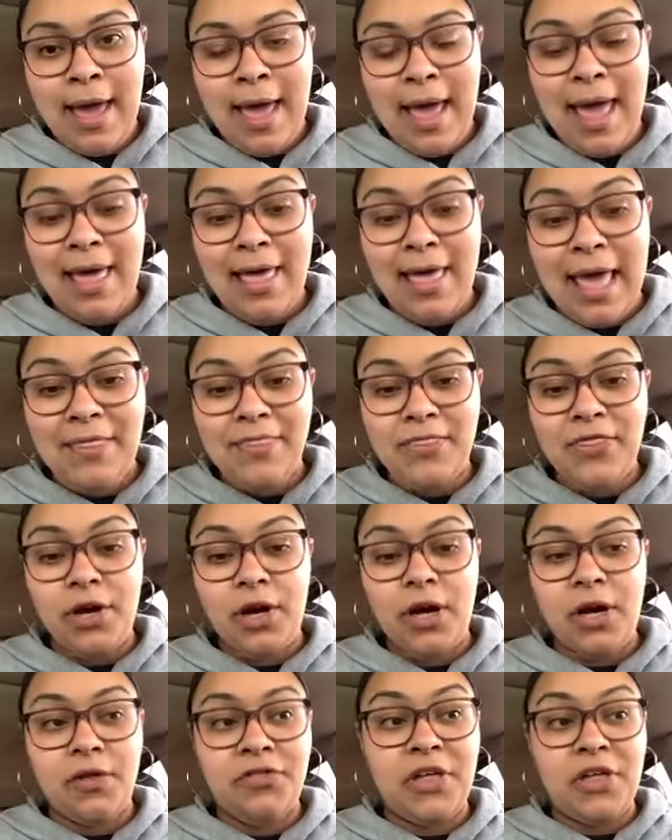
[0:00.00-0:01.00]
and, and
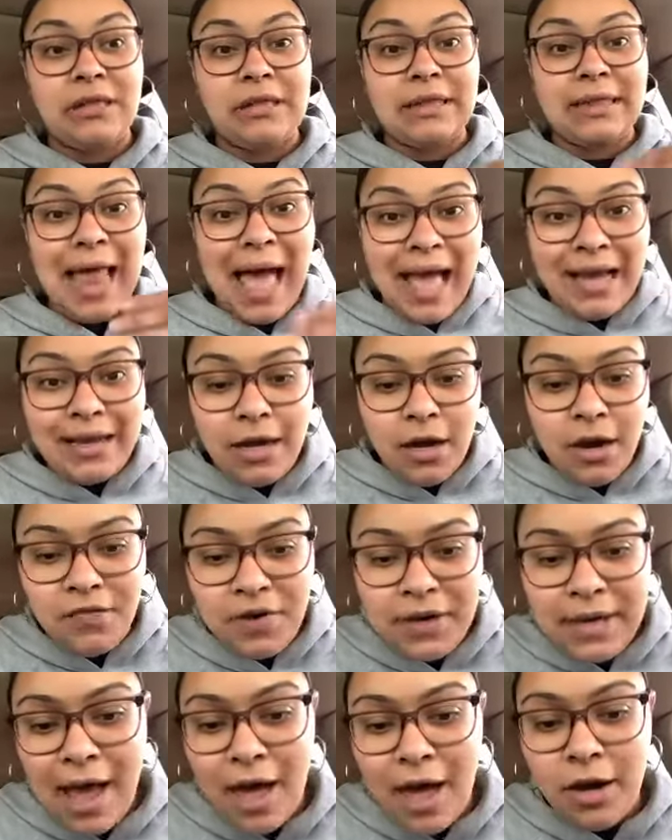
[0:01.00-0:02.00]
the the lack of
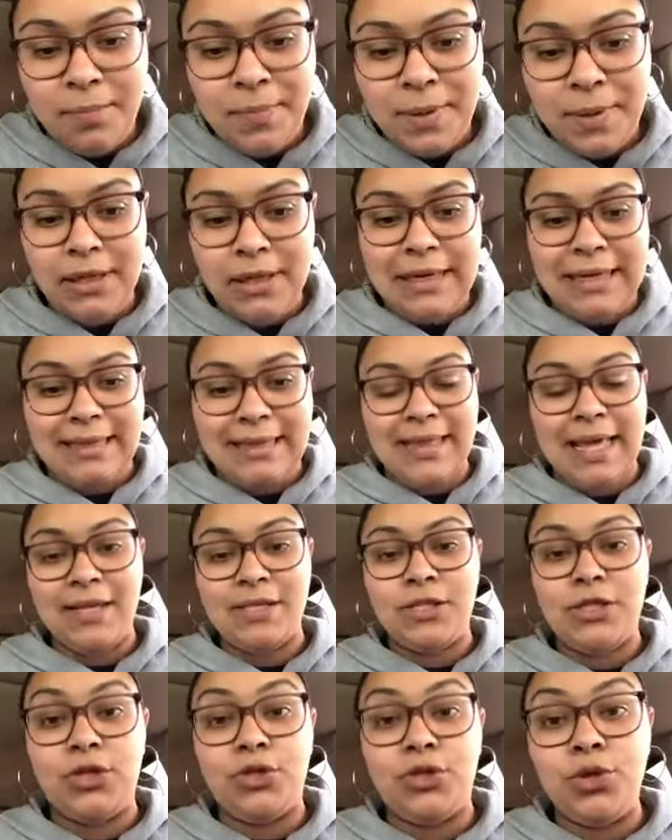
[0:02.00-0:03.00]
accountability thing
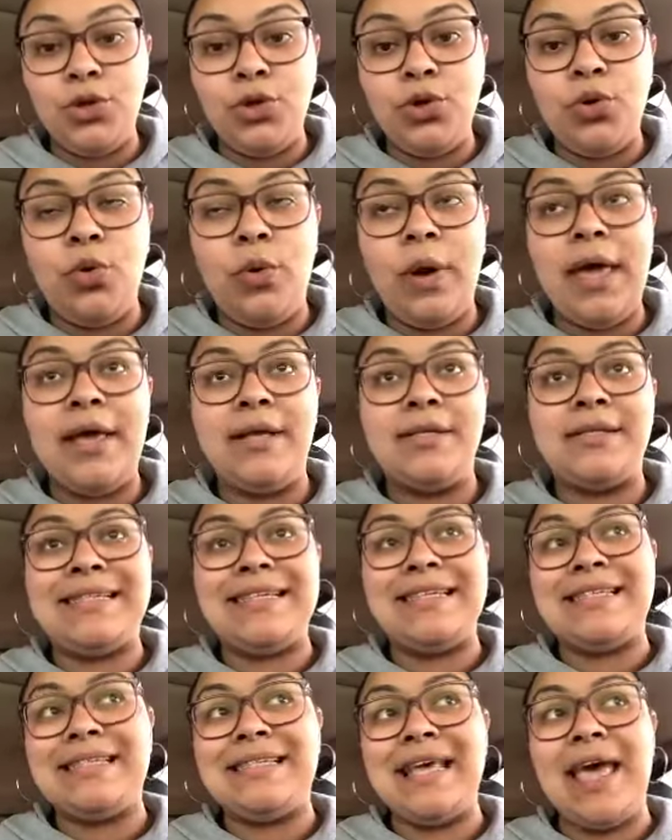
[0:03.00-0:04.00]
to do is
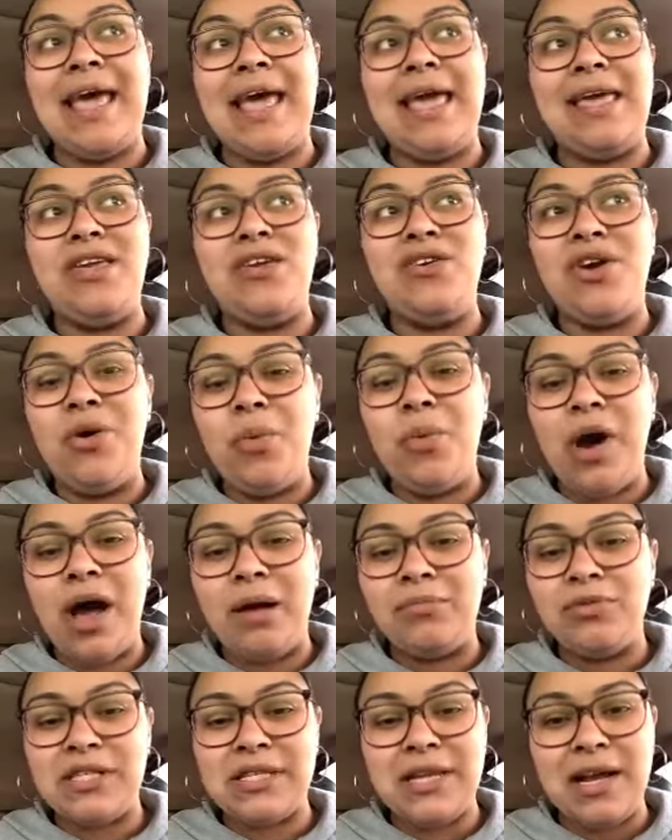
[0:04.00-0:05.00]
to say you know what
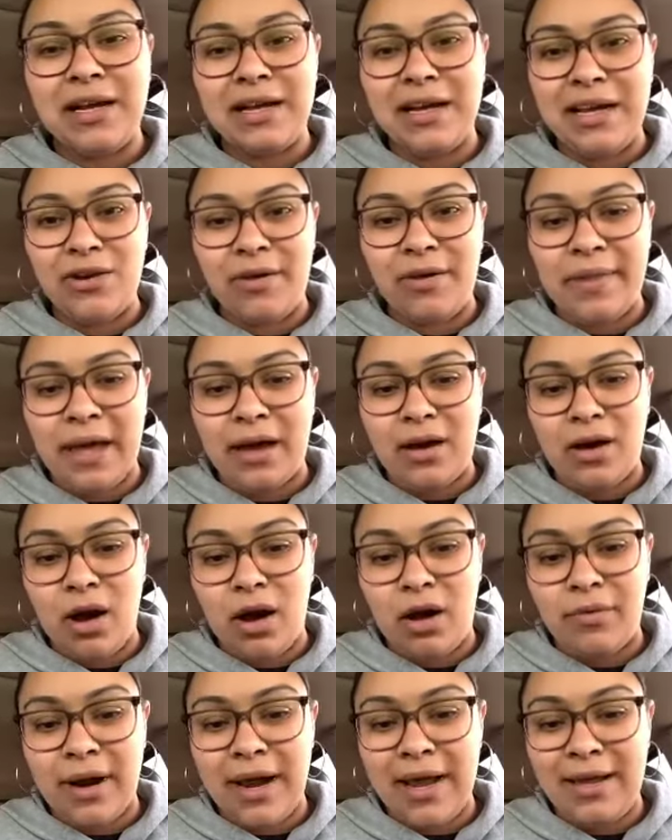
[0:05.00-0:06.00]
i'm just not going to get on that
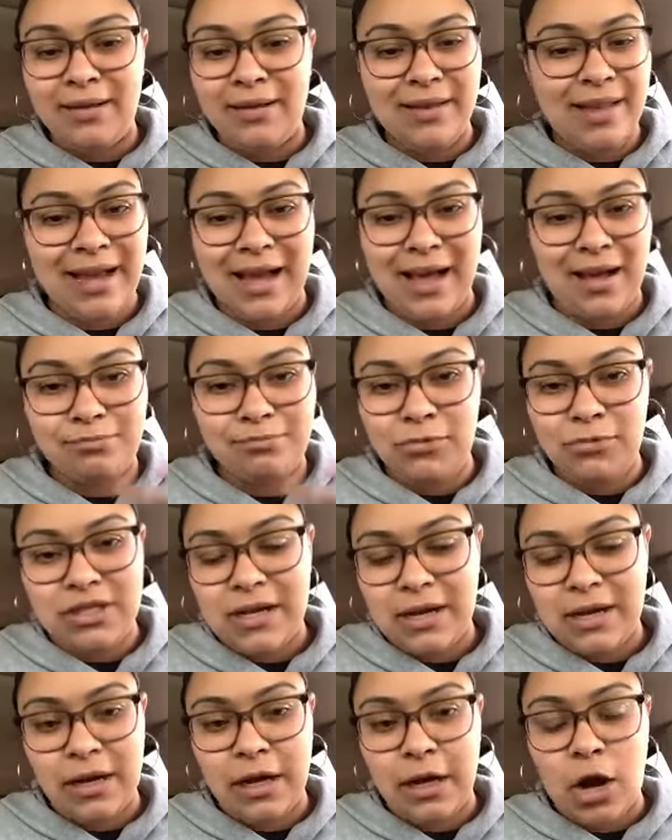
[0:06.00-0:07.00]
call right like i'm just
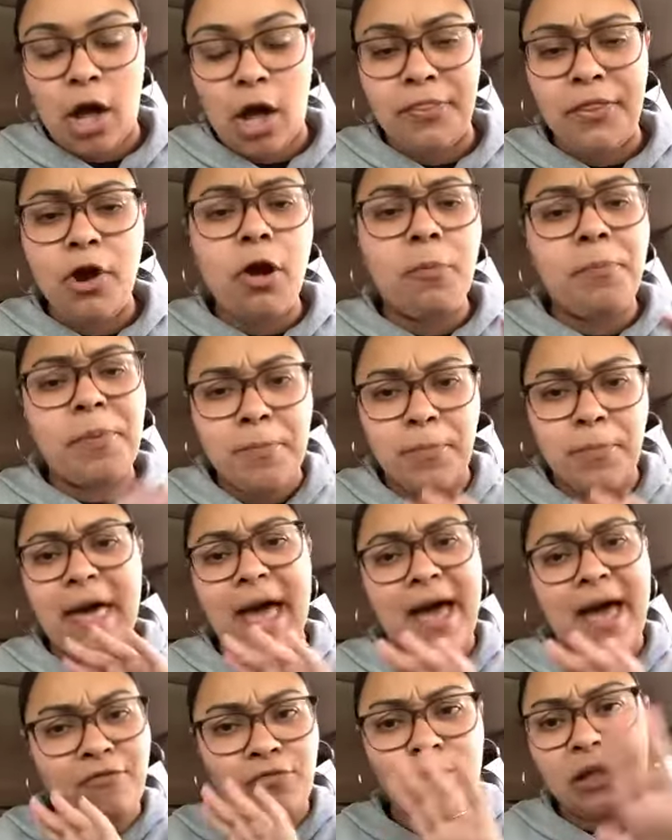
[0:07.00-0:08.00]
not going to get on there are people that
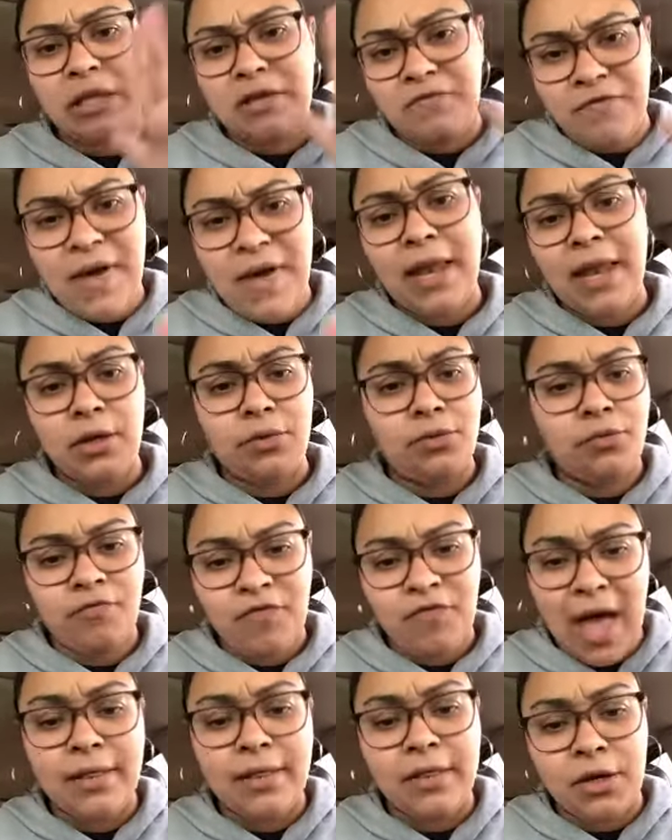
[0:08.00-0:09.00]
have really valid
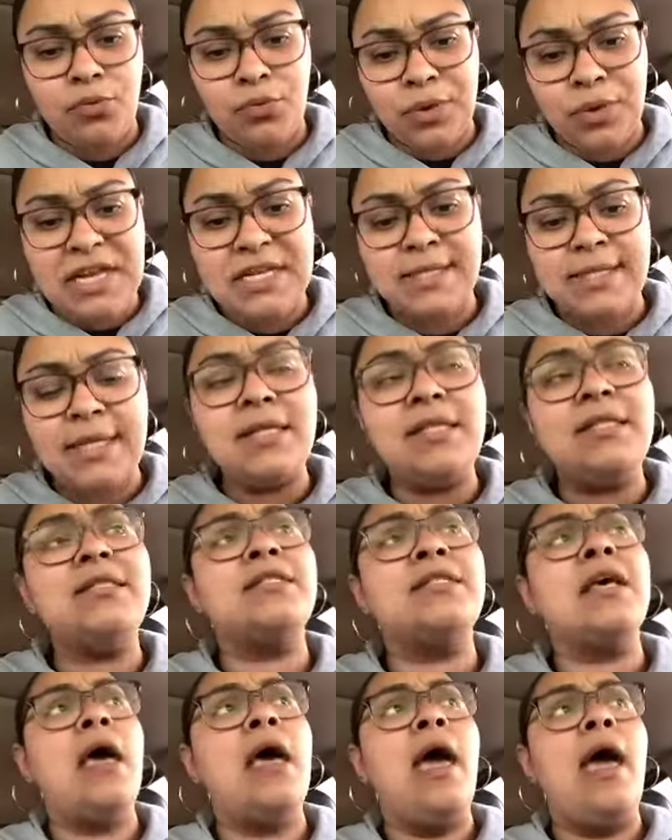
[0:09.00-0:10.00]
valid reasons